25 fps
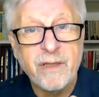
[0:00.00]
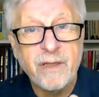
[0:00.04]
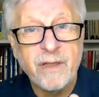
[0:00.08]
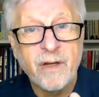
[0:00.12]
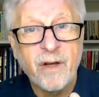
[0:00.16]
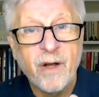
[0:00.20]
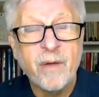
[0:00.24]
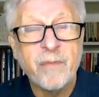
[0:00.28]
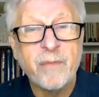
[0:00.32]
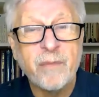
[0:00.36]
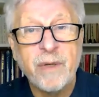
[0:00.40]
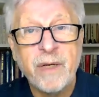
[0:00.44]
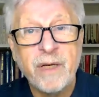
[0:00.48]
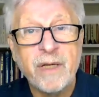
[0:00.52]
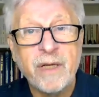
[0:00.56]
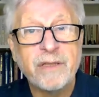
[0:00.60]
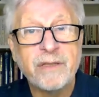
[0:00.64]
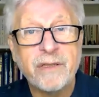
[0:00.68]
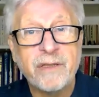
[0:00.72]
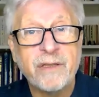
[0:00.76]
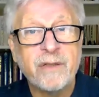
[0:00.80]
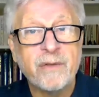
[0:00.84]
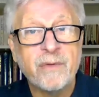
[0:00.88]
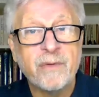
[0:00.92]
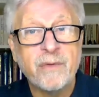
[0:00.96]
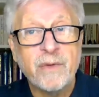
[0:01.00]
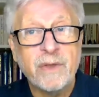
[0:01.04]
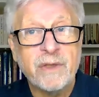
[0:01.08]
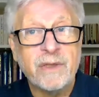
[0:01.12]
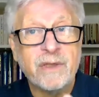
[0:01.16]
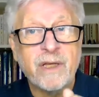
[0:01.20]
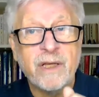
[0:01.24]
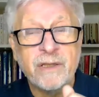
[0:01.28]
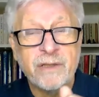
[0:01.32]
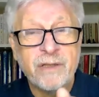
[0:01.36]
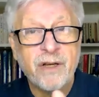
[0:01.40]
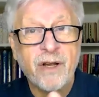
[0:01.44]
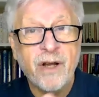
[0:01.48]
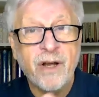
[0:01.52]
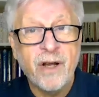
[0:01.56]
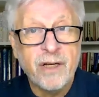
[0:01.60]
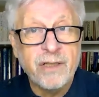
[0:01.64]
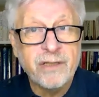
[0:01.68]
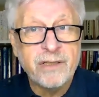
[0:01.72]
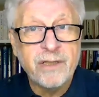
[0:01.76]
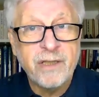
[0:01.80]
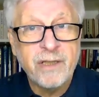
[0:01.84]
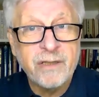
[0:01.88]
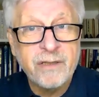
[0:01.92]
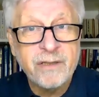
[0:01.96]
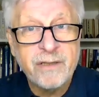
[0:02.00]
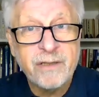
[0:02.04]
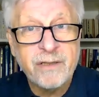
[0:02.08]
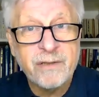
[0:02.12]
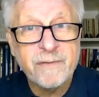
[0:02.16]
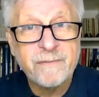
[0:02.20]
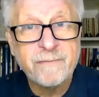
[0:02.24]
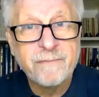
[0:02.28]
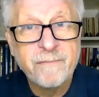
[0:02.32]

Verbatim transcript: combination with antioxidants